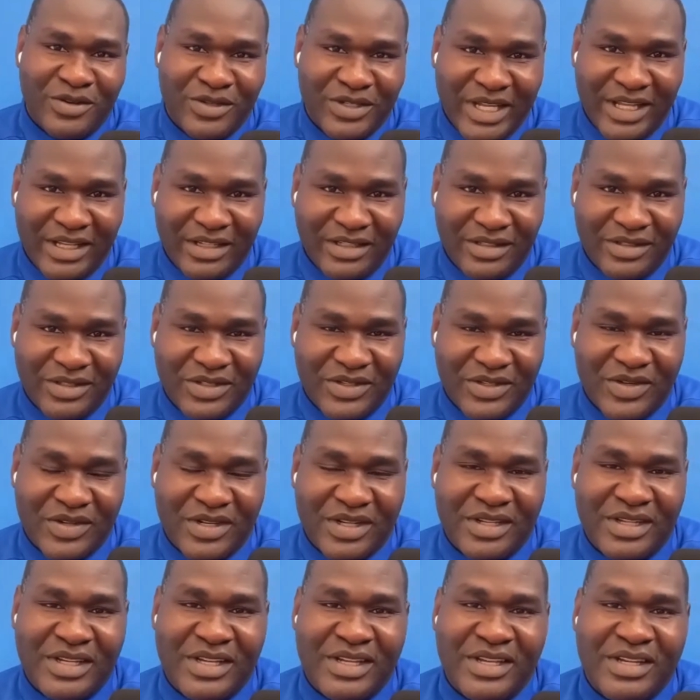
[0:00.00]
the
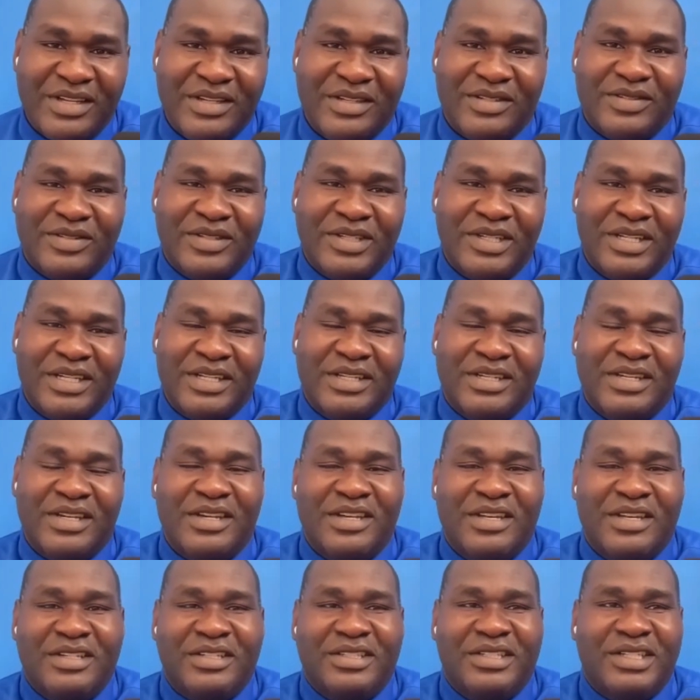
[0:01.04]
industry, right?
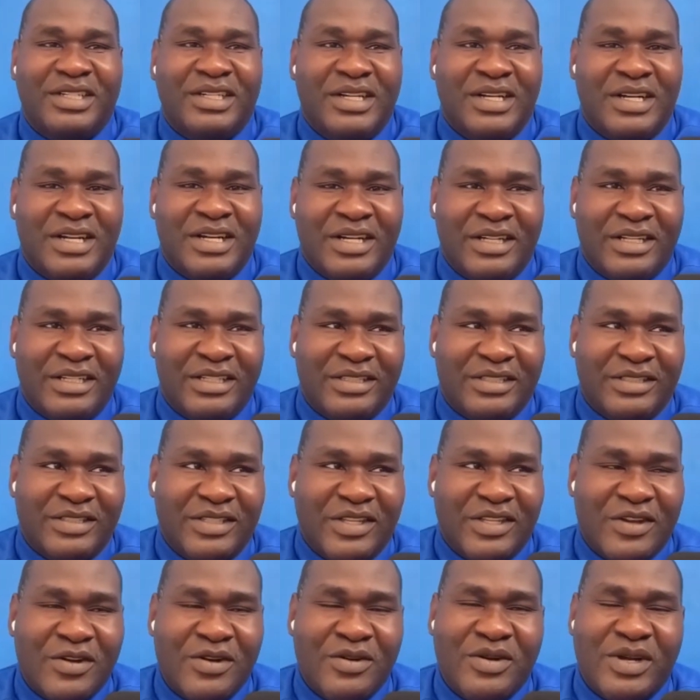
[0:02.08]

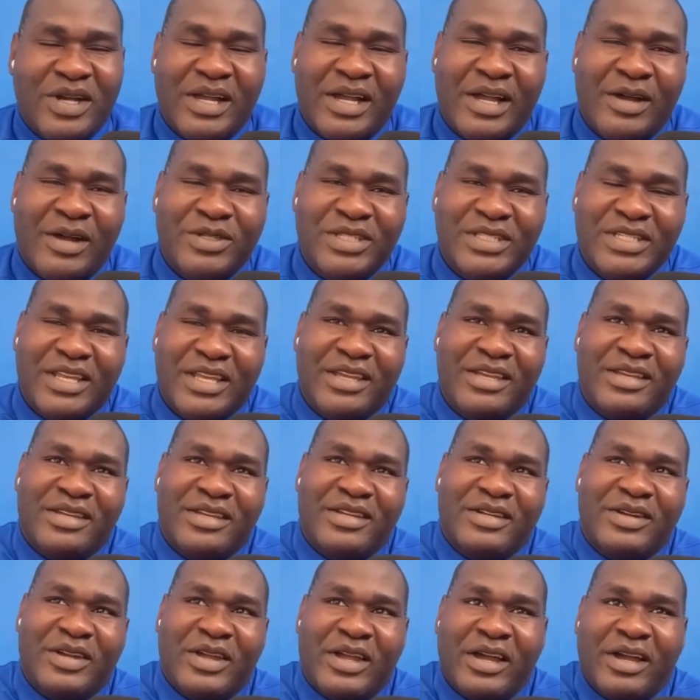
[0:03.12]
So I would
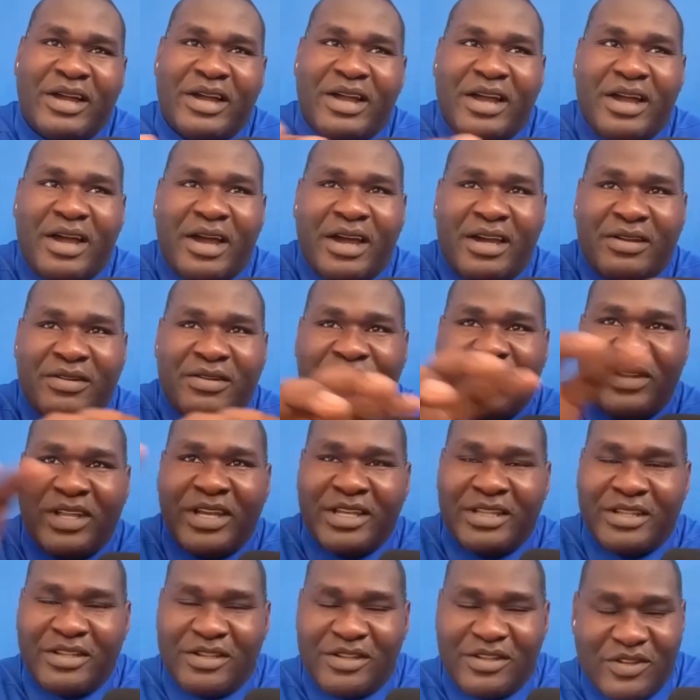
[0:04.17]
say out of
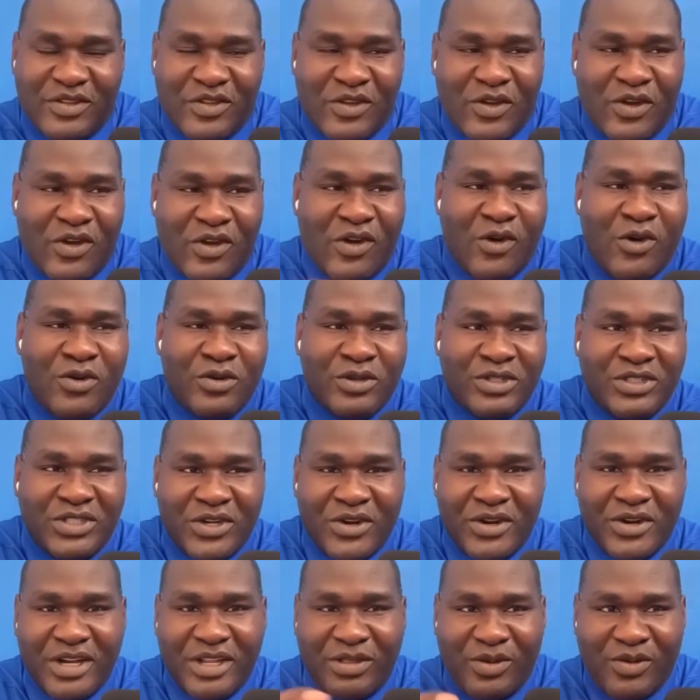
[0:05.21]
like your whole
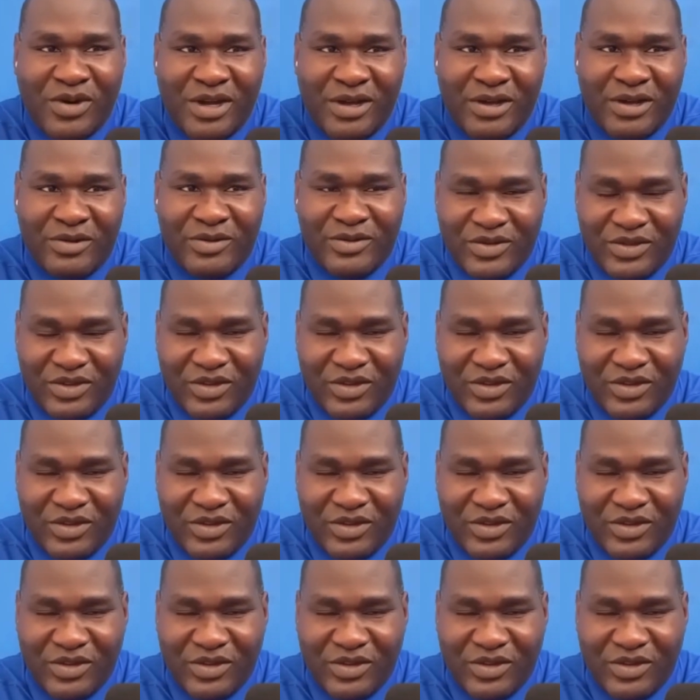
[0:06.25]
journey throughout